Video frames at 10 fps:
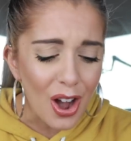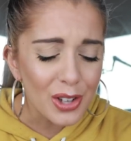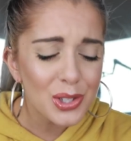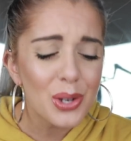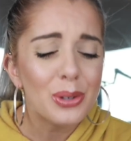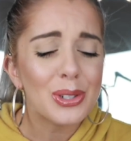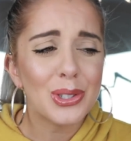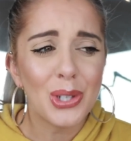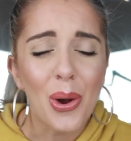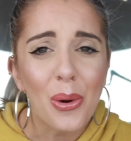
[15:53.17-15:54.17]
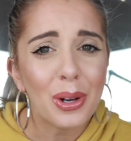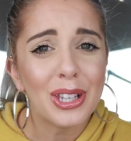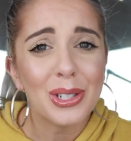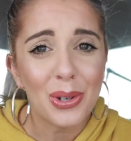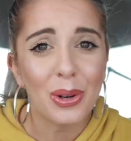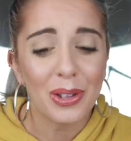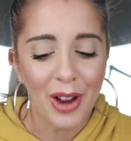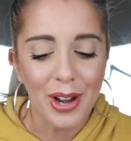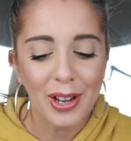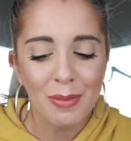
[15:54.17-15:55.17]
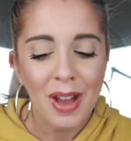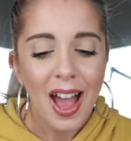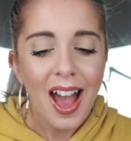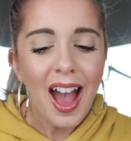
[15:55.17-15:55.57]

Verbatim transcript: Also, totally, totally random.